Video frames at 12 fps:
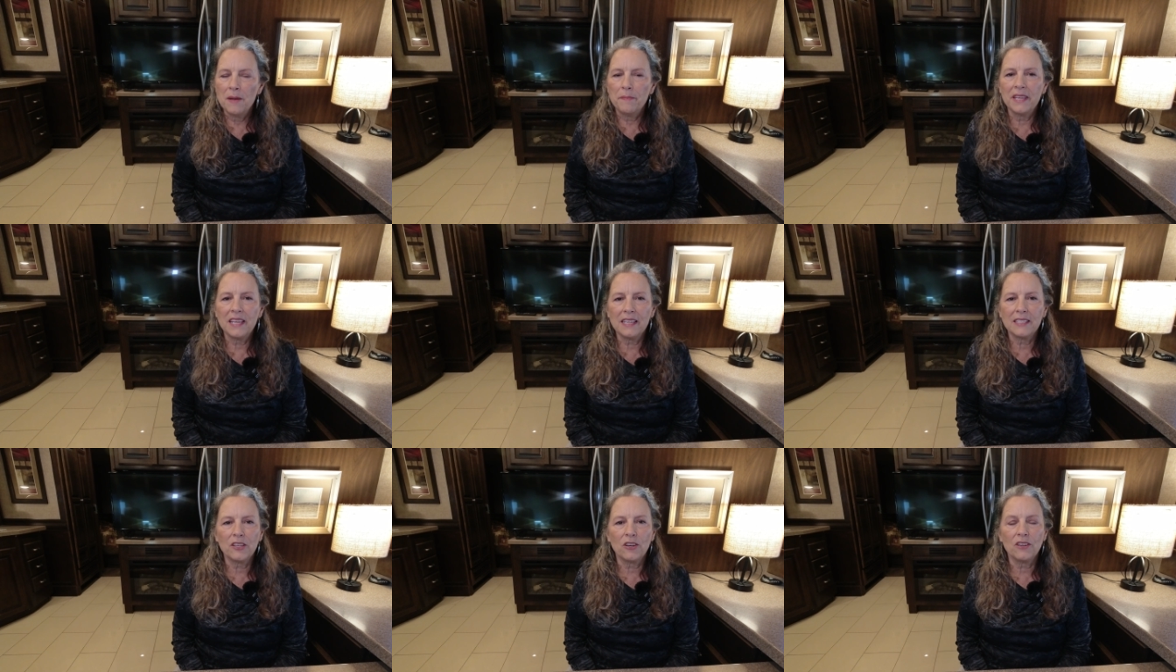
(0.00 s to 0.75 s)

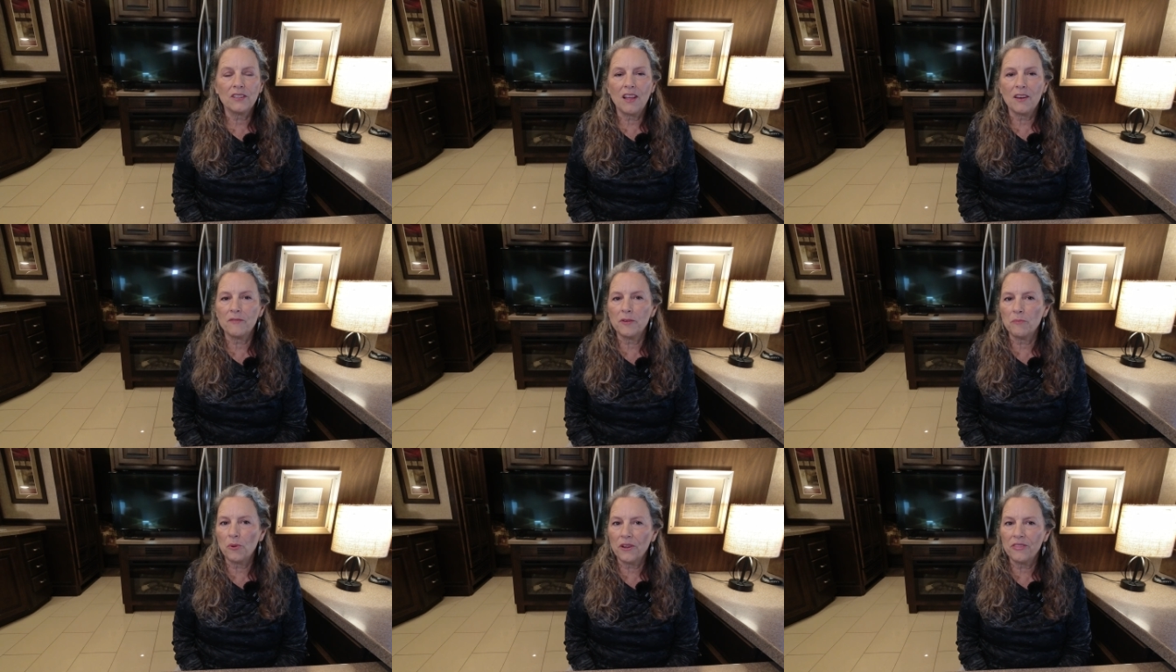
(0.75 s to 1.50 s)
because there are a lot of
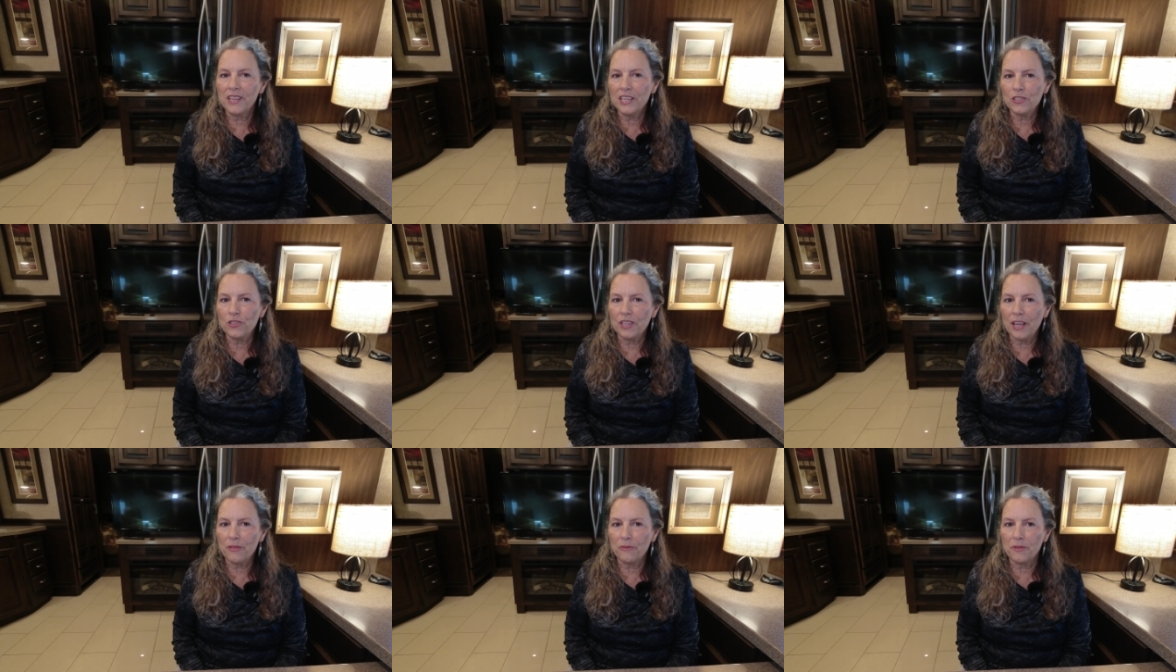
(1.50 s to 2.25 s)
important things you
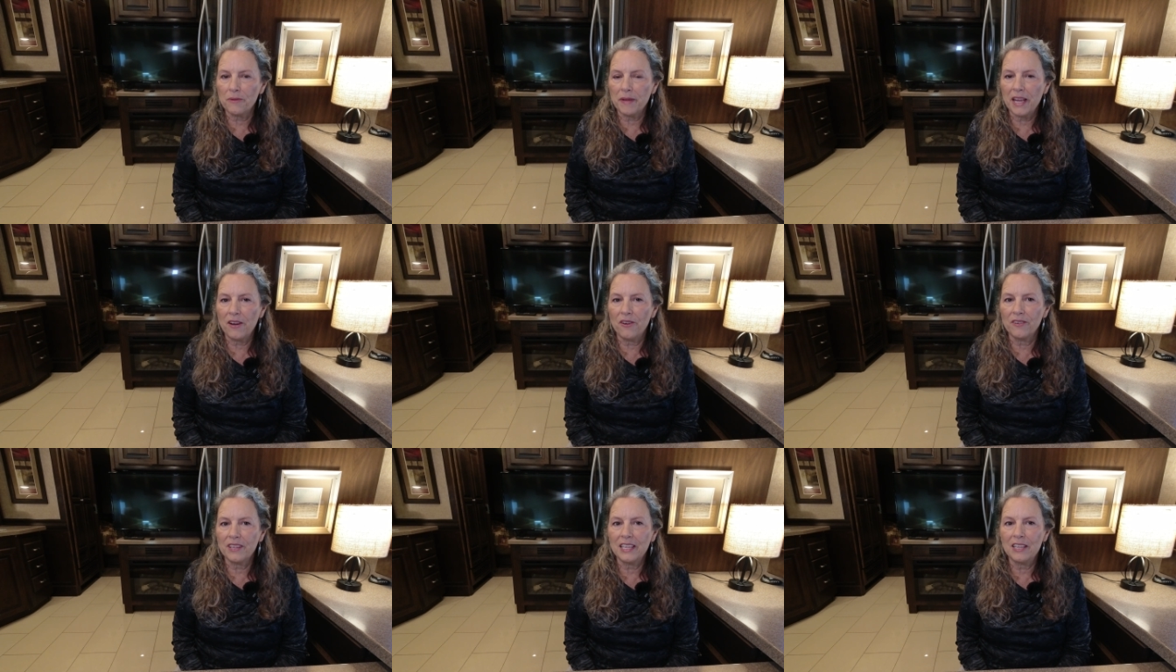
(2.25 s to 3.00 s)
get through the
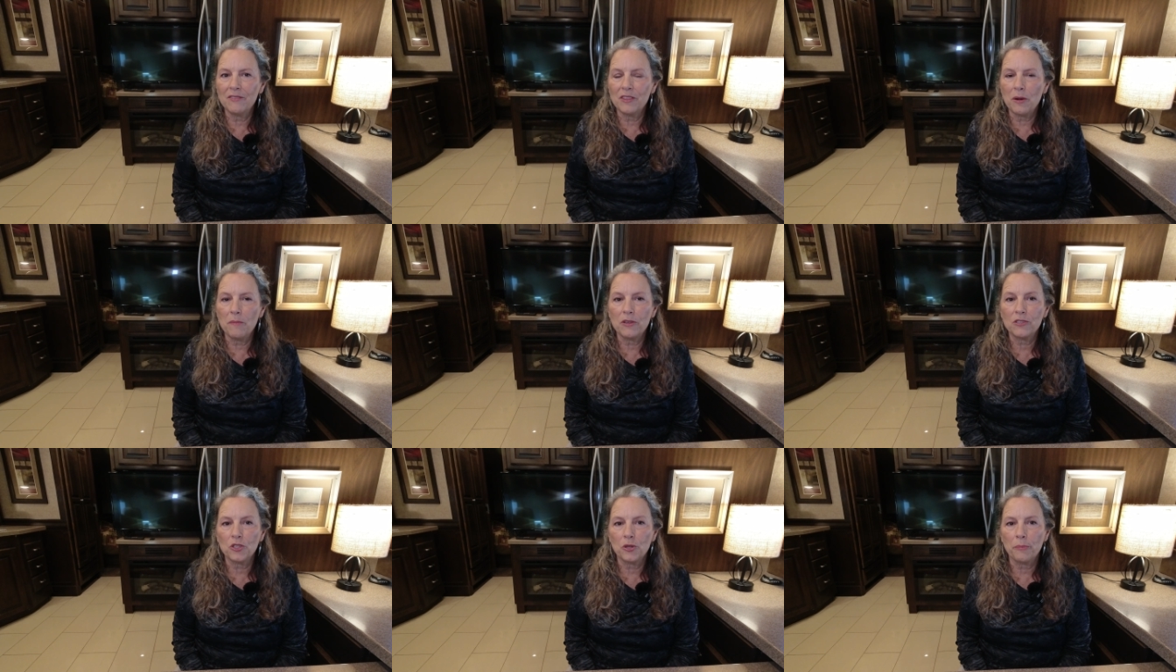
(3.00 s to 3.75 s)
mail, even though
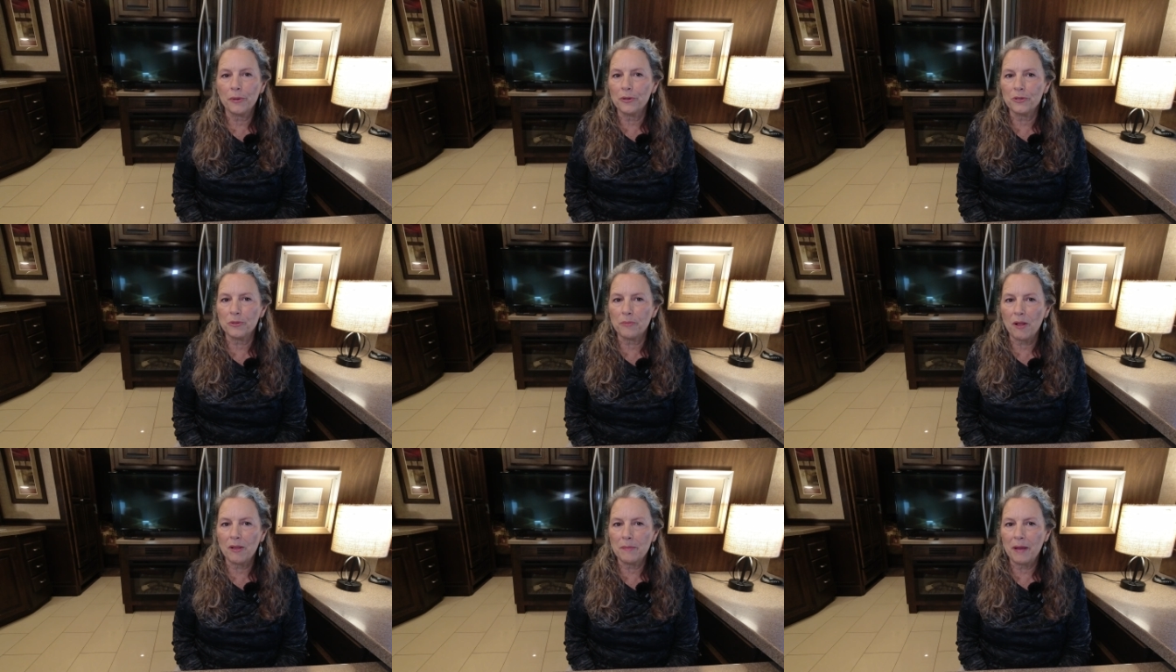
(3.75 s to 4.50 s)
most of your bills are
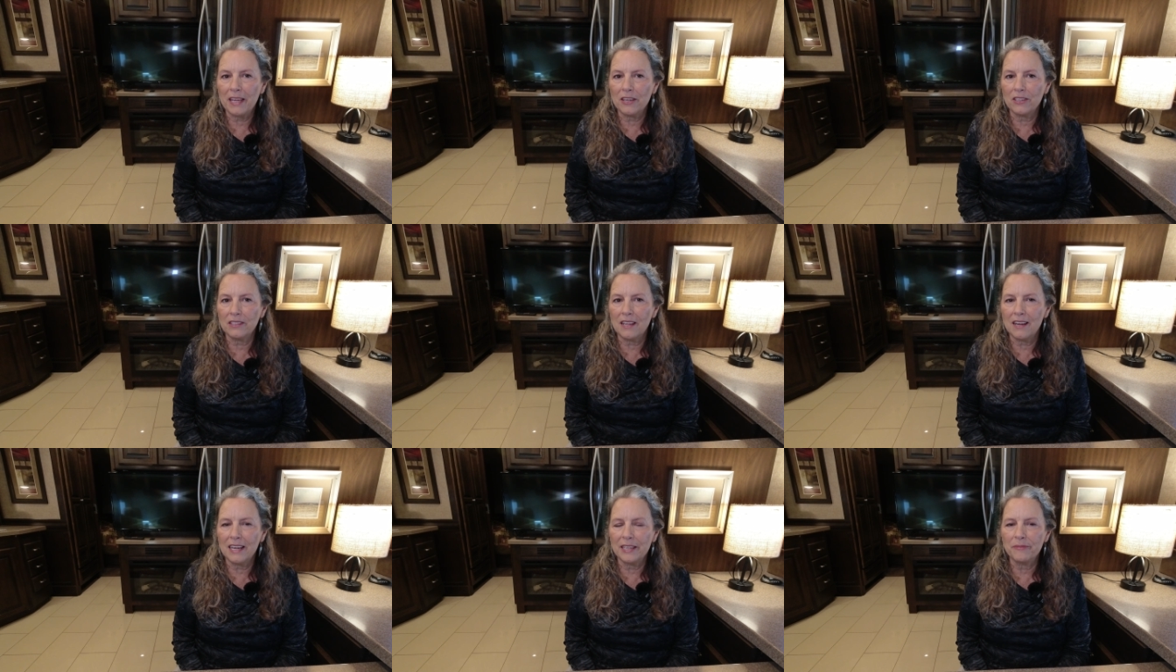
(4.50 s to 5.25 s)
probably paid
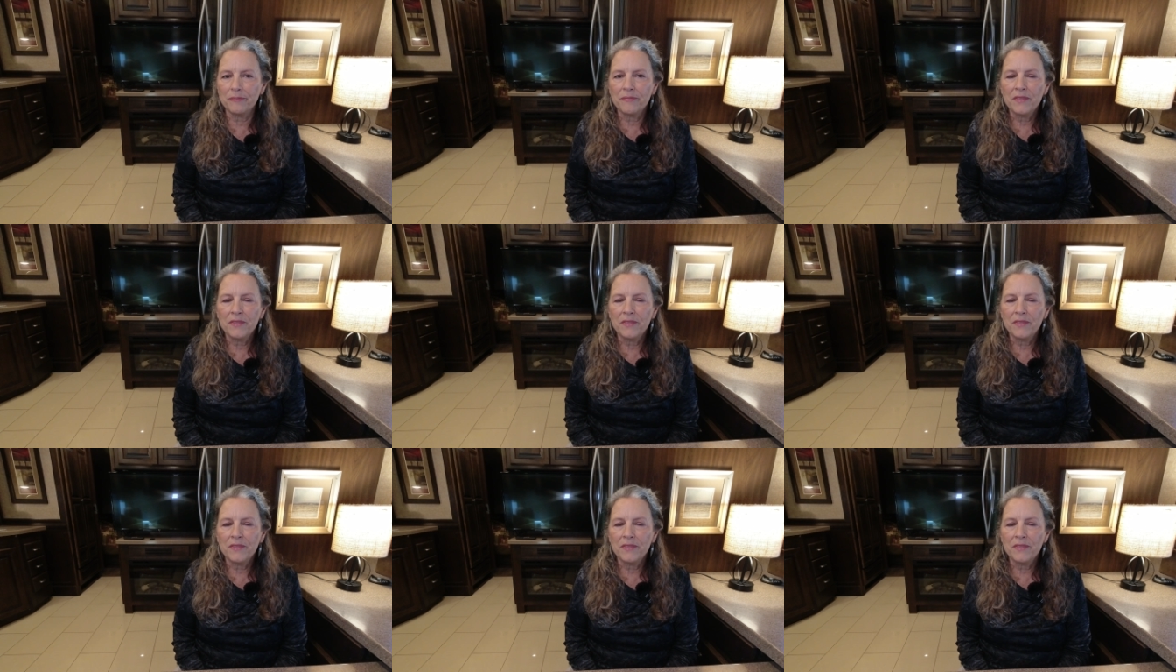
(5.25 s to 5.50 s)
online.